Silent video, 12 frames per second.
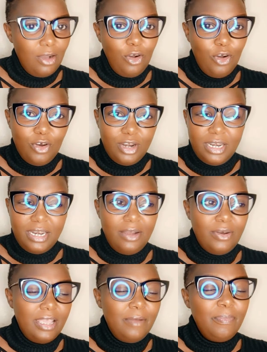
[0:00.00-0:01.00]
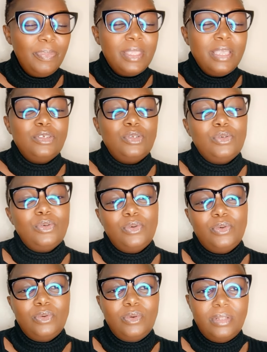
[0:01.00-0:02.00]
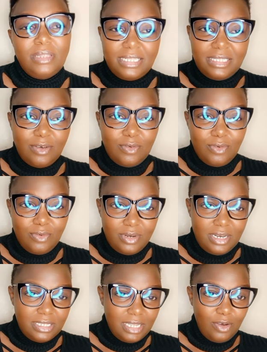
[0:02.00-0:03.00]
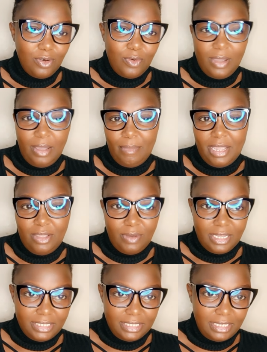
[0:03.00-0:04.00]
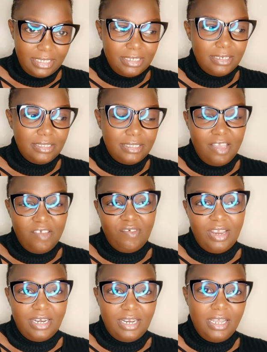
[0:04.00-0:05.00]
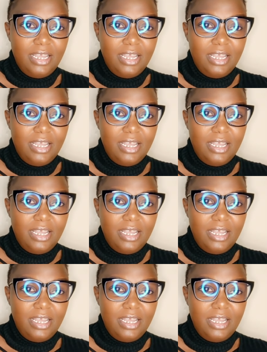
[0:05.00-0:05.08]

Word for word: gone okay so that's a good circle whereby you can just save and